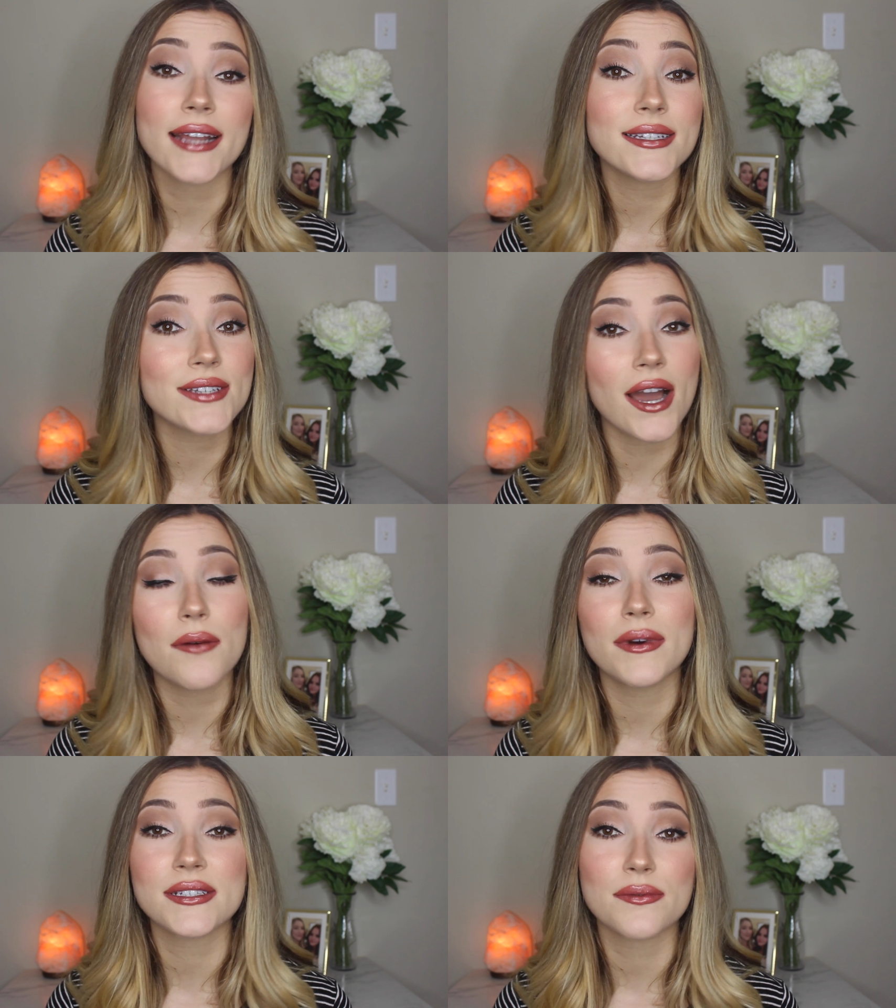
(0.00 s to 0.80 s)
I did
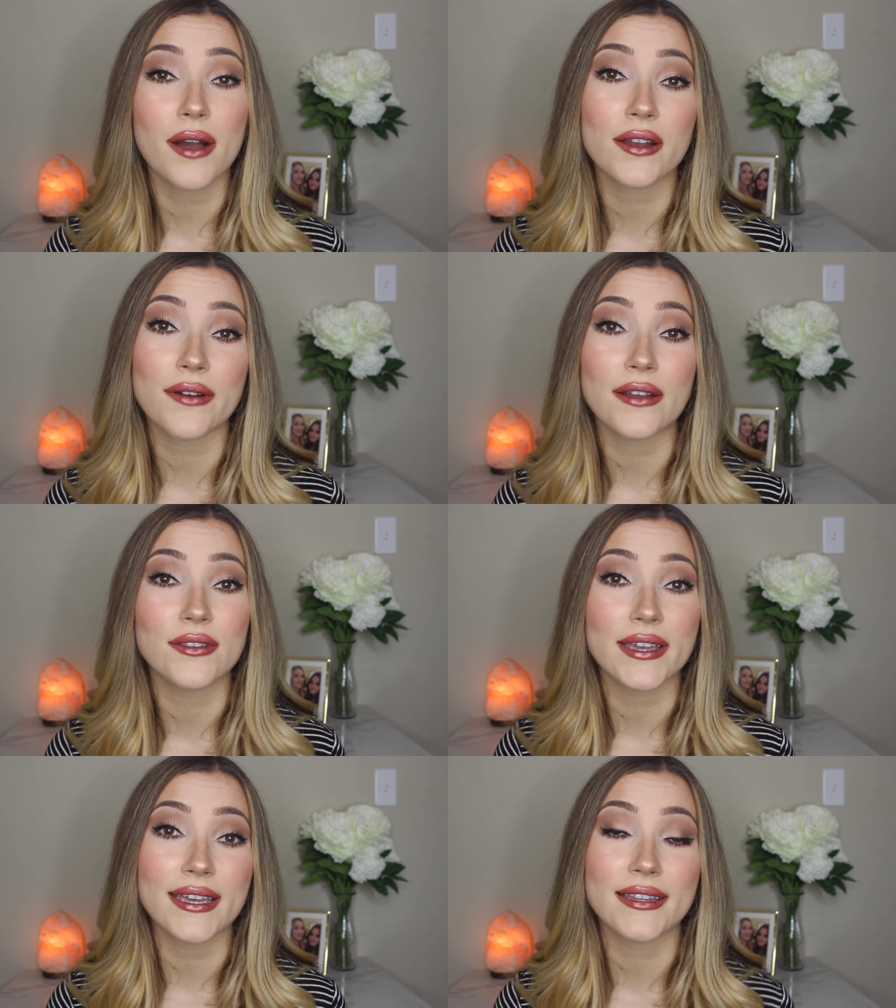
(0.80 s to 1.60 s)
not want to walk
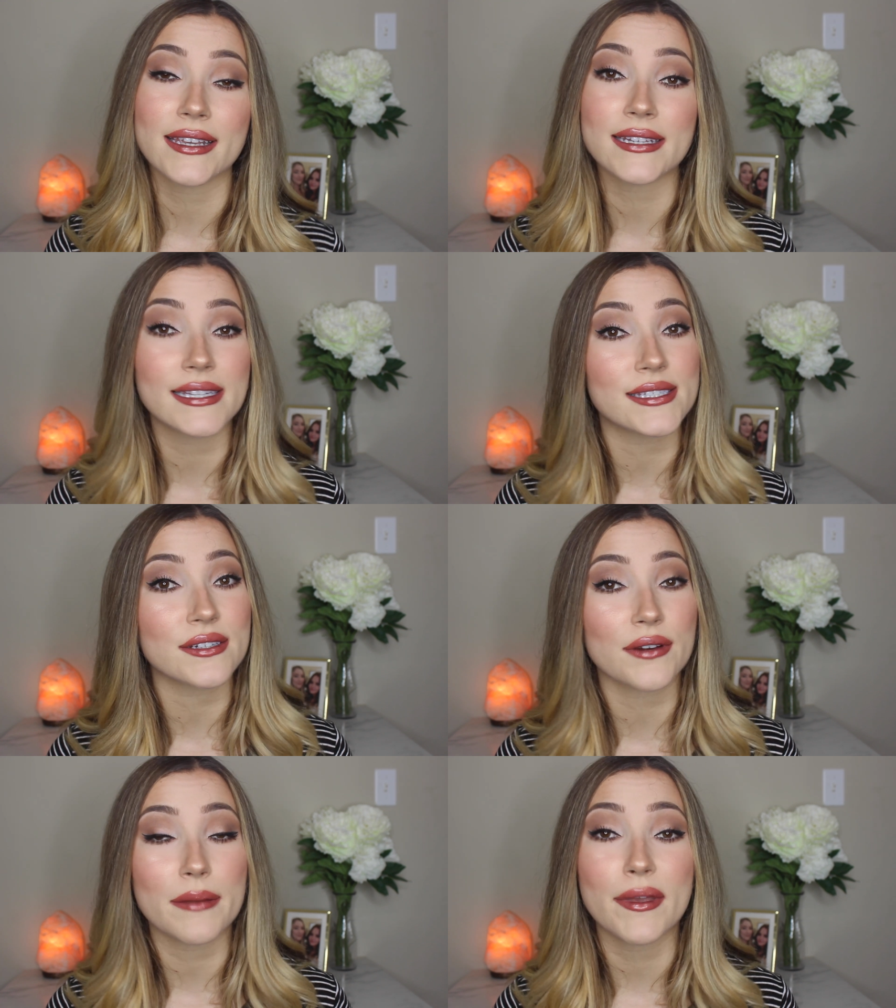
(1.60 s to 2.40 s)
around looking like an
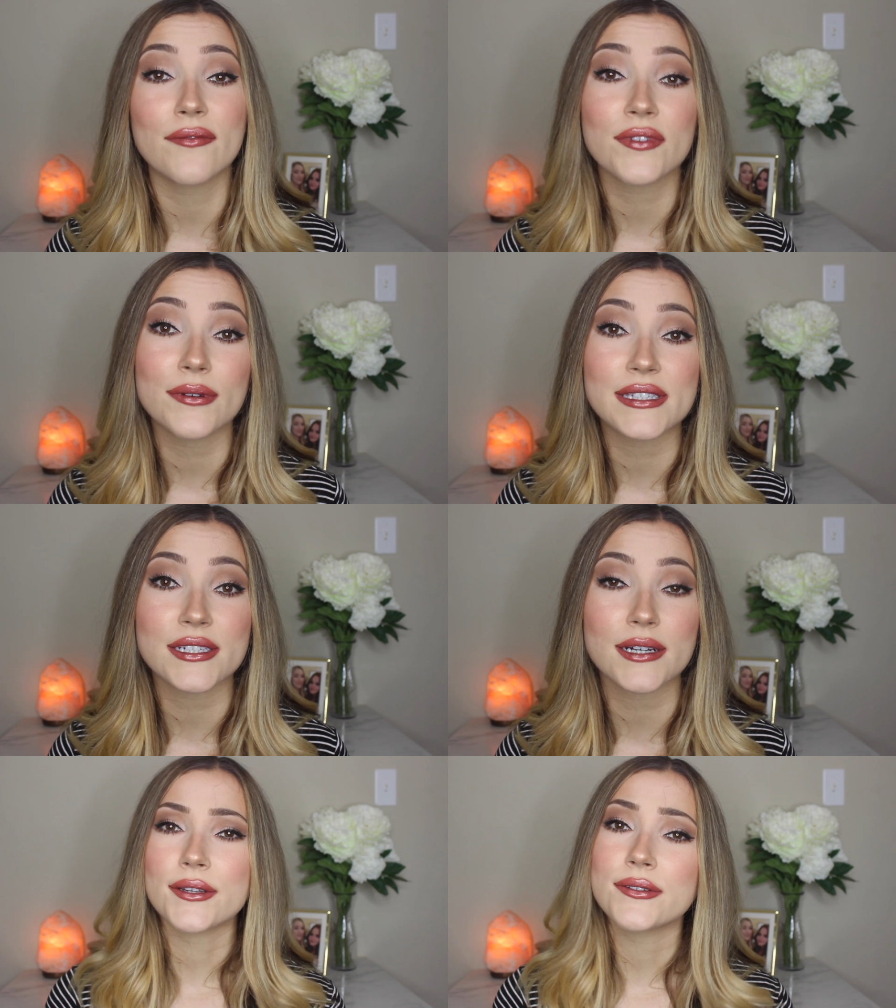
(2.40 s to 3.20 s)
Instagram influencer.